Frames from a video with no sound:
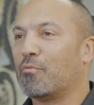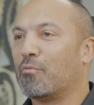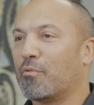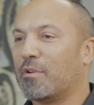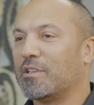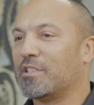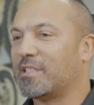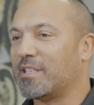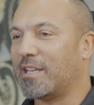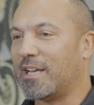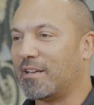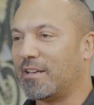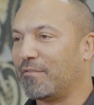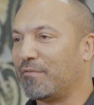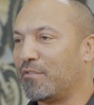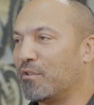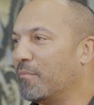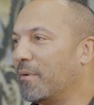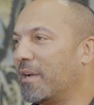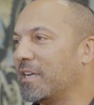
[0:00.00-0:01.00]
where we just had a
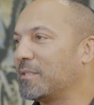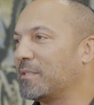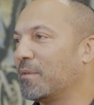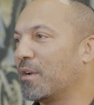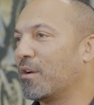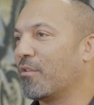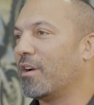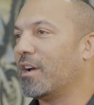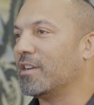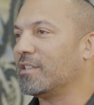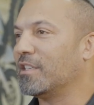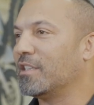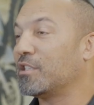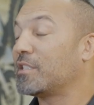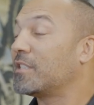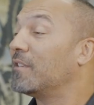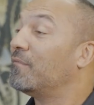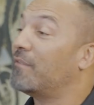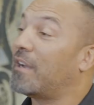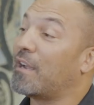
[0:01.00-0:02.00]
few bikes in my garage, and I
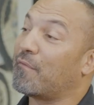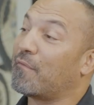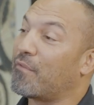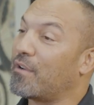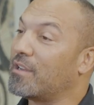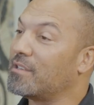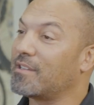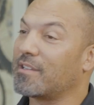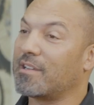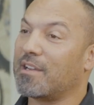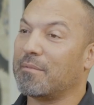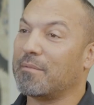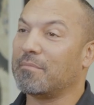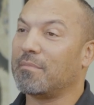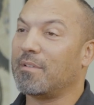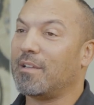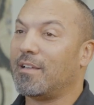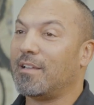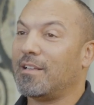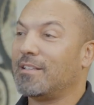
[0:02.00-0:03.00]
just invite friends to
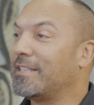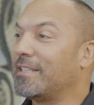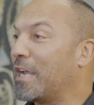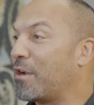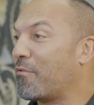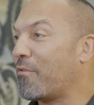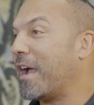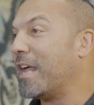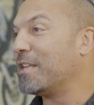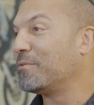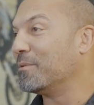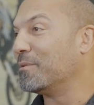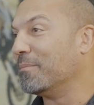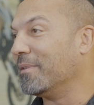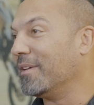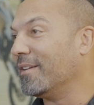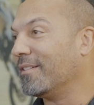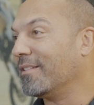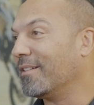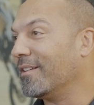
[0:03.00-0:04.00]
come take rides with
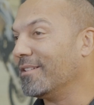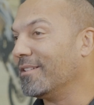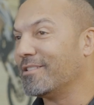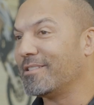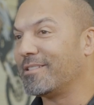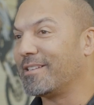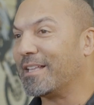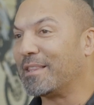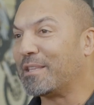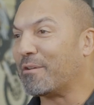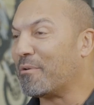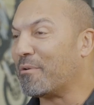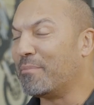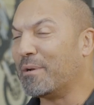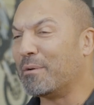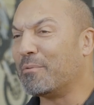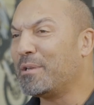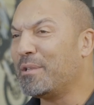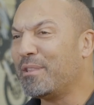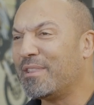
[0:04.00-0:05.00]
me and just get their
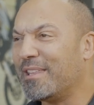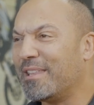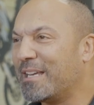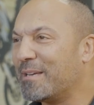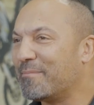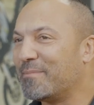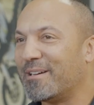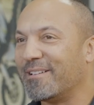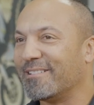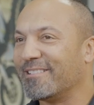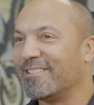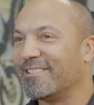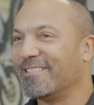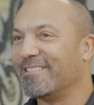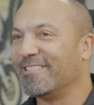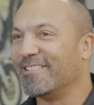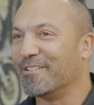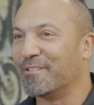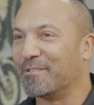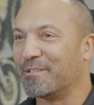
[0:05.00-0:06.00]
input. What do you think about
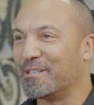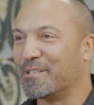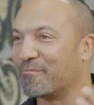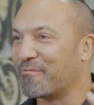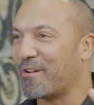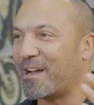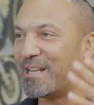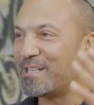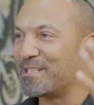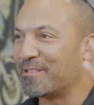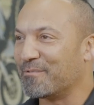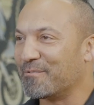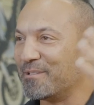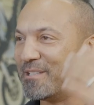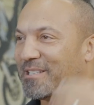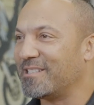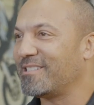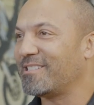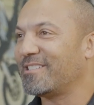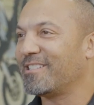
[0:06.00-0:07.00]
these rides through
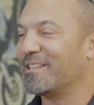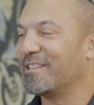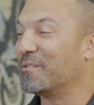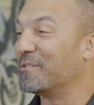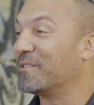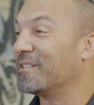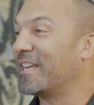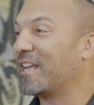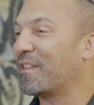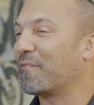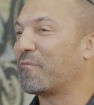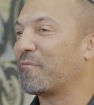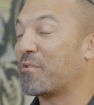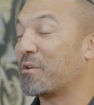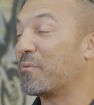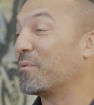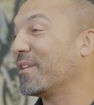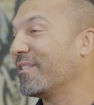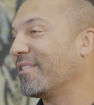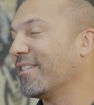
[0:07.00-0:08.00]
these hills in
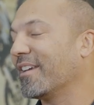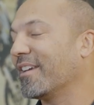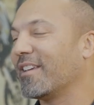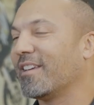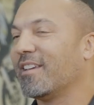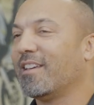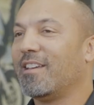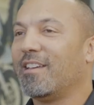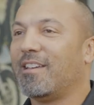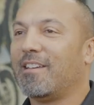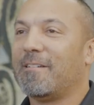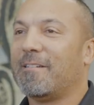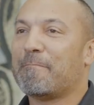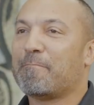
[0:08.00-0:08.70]
California? What do you think?